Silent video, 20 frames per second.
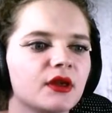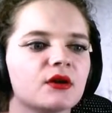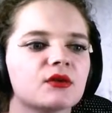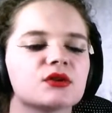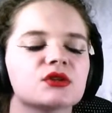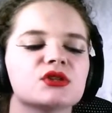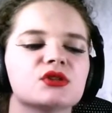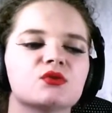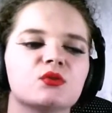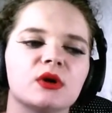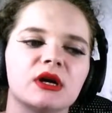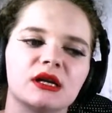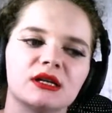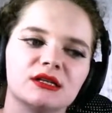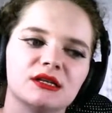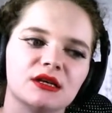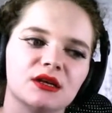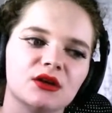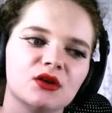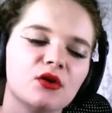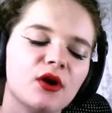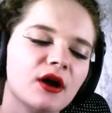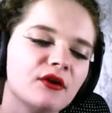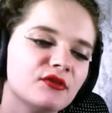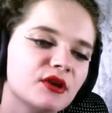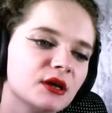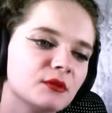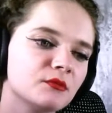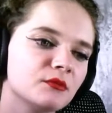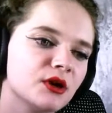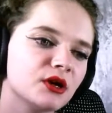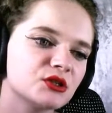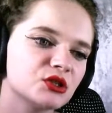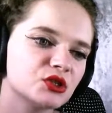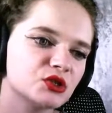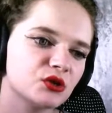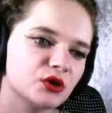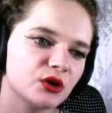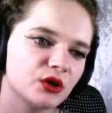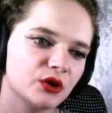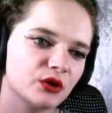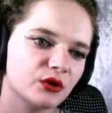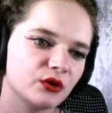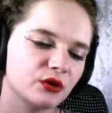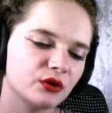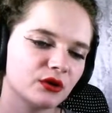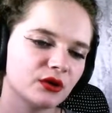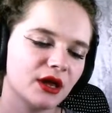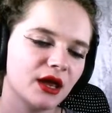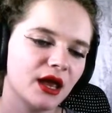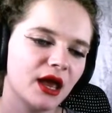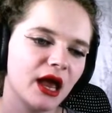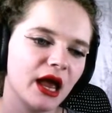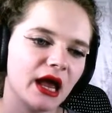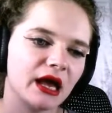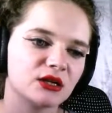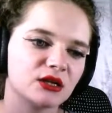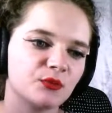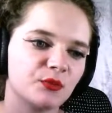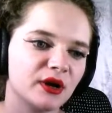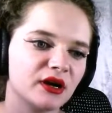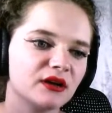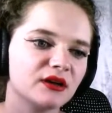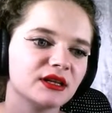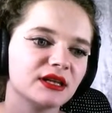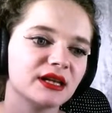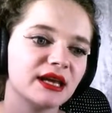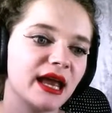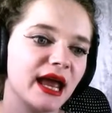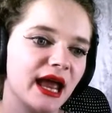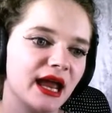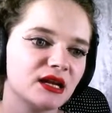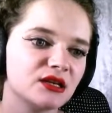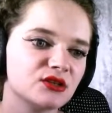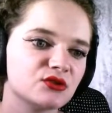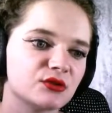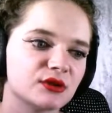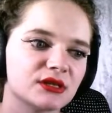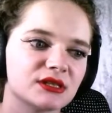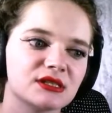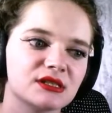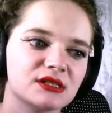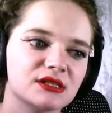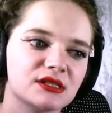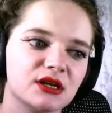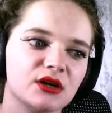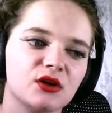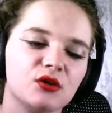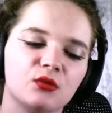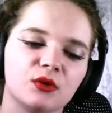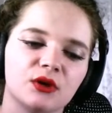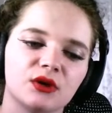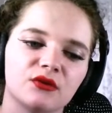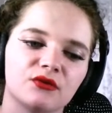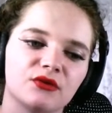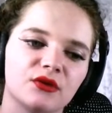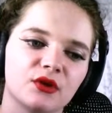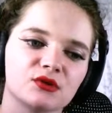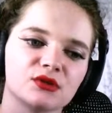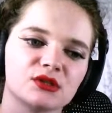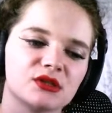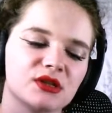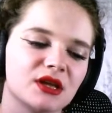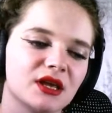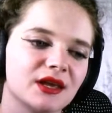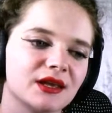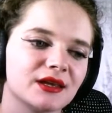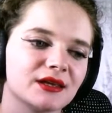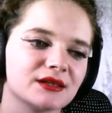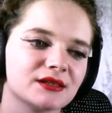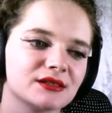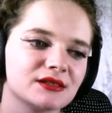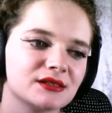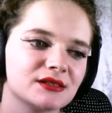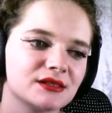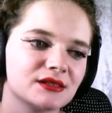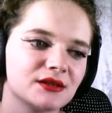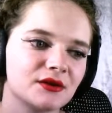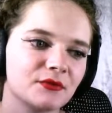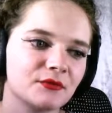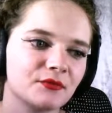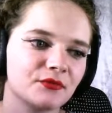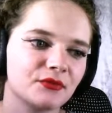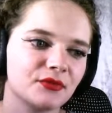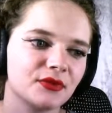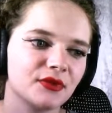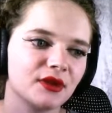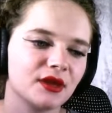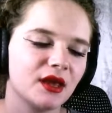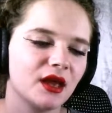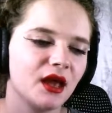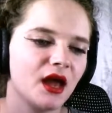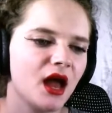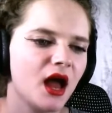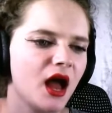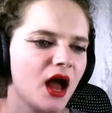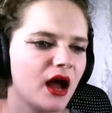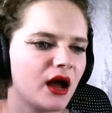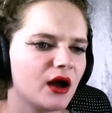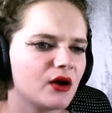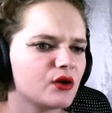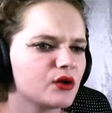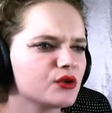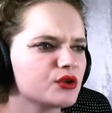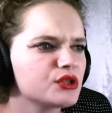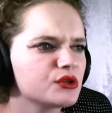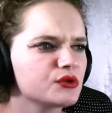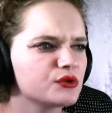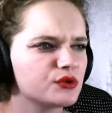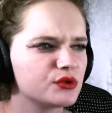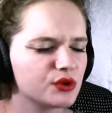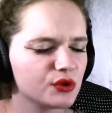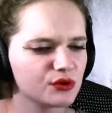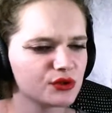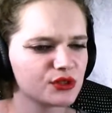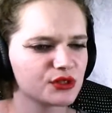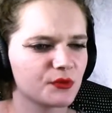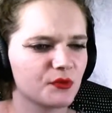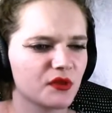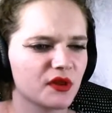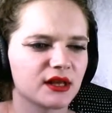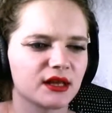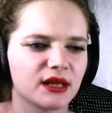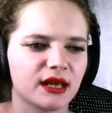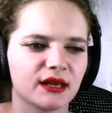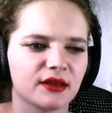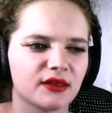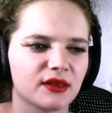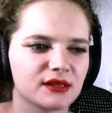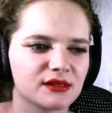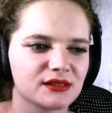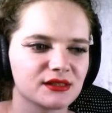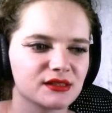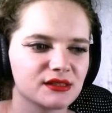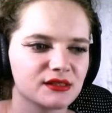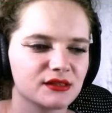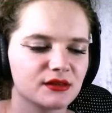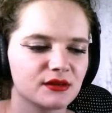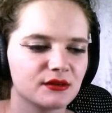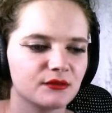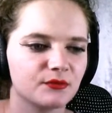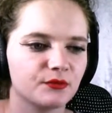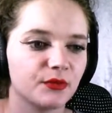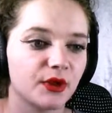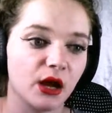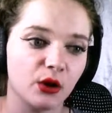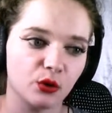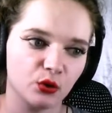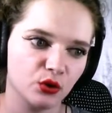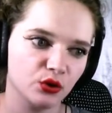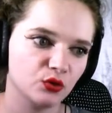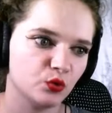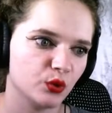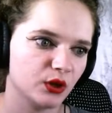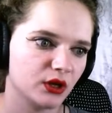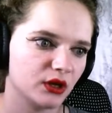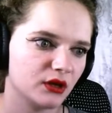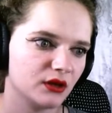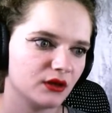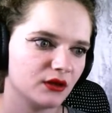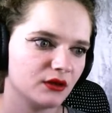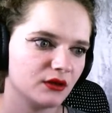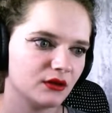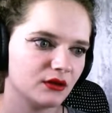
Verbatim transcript: Oh, sweetie, you have yet much to learn. And apparently hatred is still one of those things. How could you do something like this? How could we?